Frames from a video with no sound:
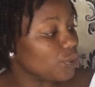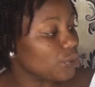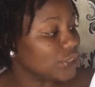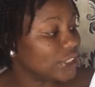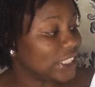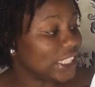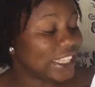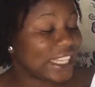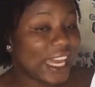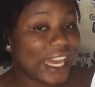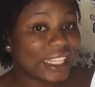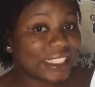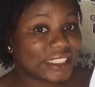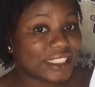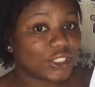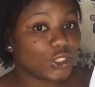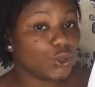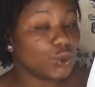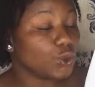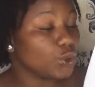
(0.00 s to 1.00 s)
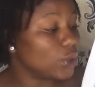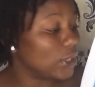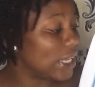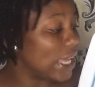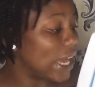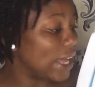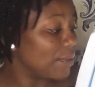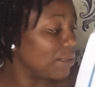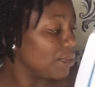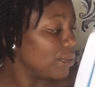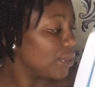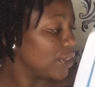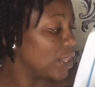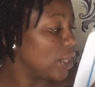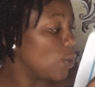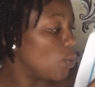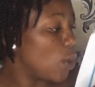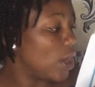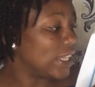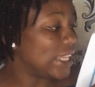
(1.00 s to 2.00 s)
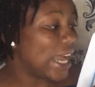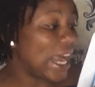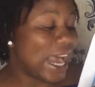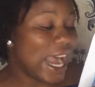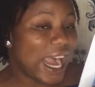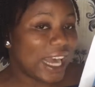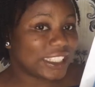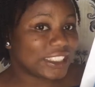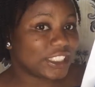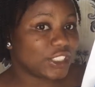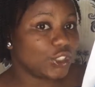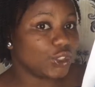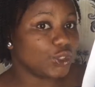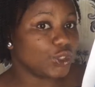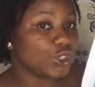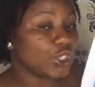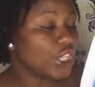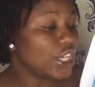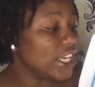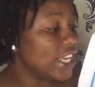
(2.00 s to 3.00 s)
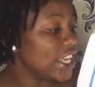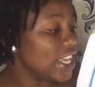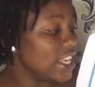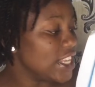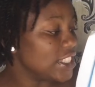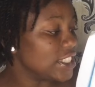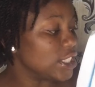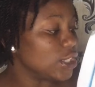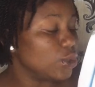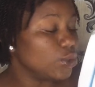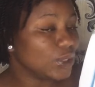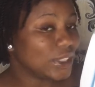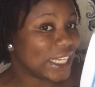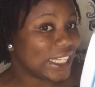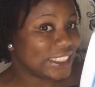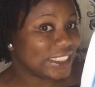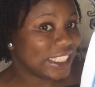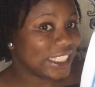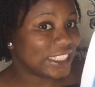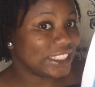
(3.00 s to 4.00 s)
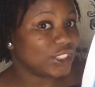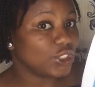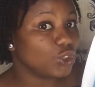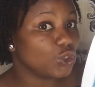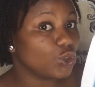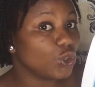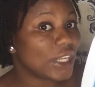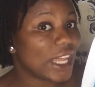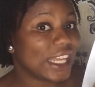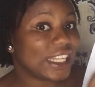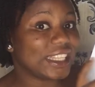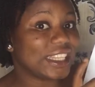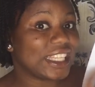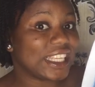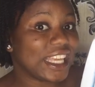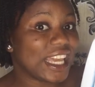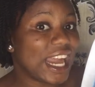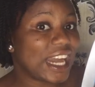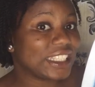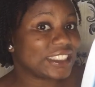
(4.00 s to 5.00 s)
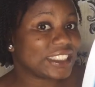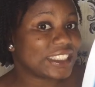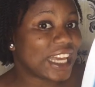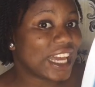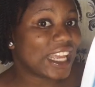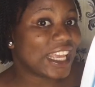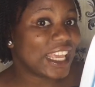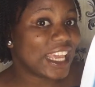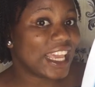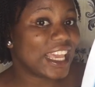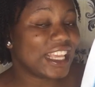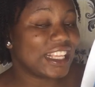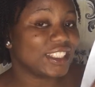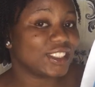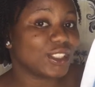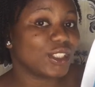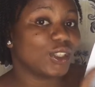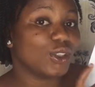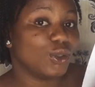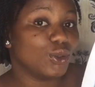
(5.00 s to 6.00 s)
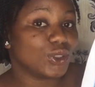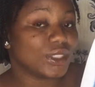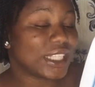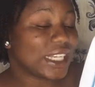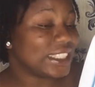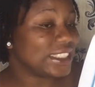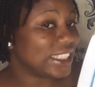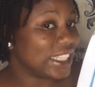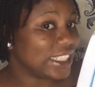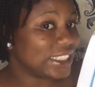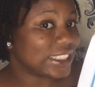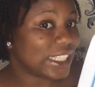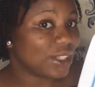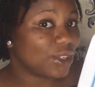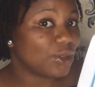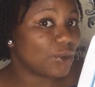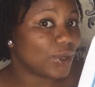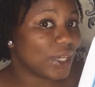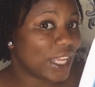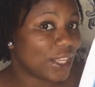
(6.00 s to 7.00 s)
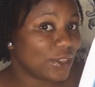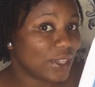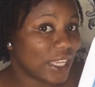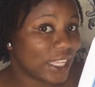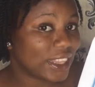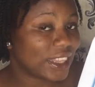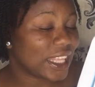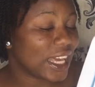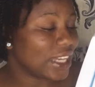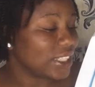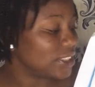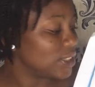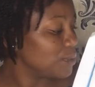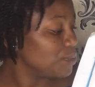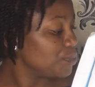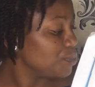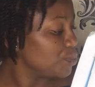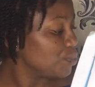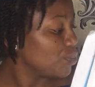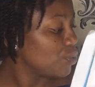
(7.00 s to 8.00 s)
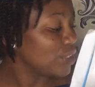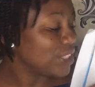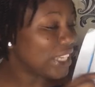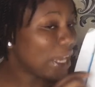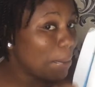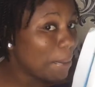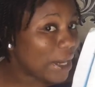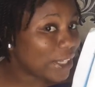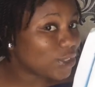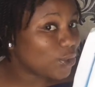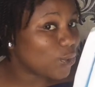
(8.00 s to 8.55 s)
see that, you will know that what they are asking you is Los Angeles. You know that the answer here is Los Angeles. I don't know whether you get that. German